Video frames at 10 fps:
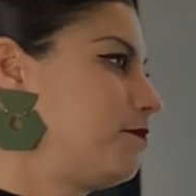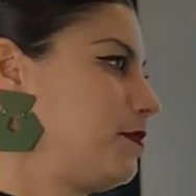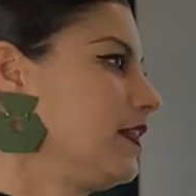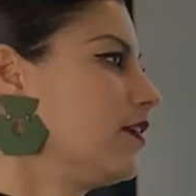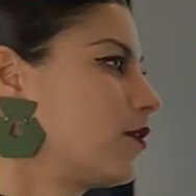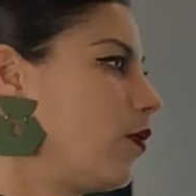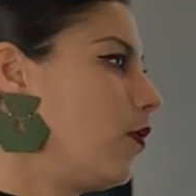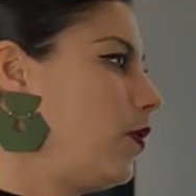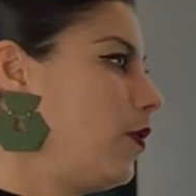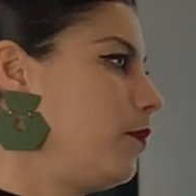
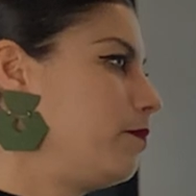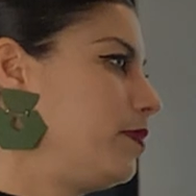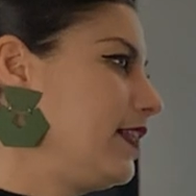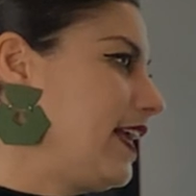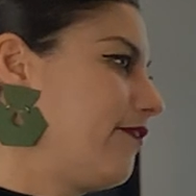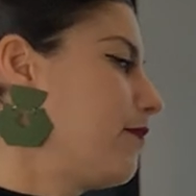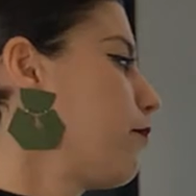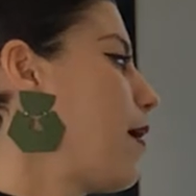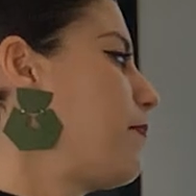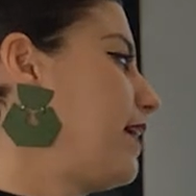political belief and
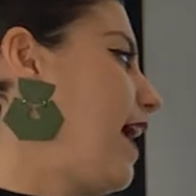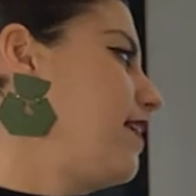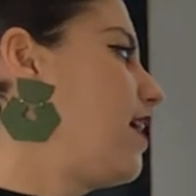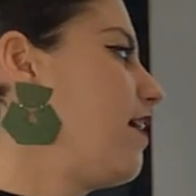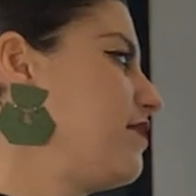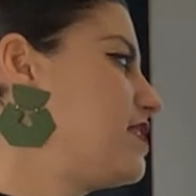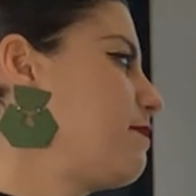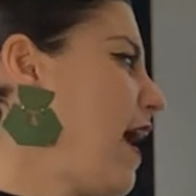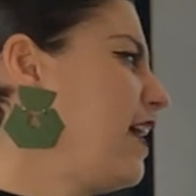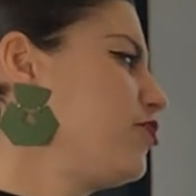propaganda of his
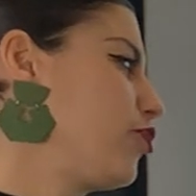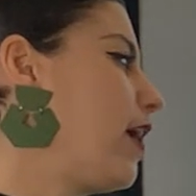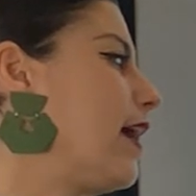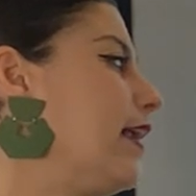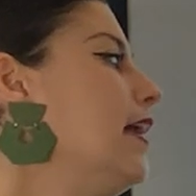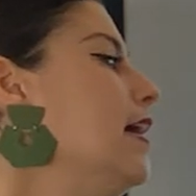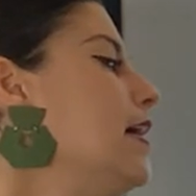patron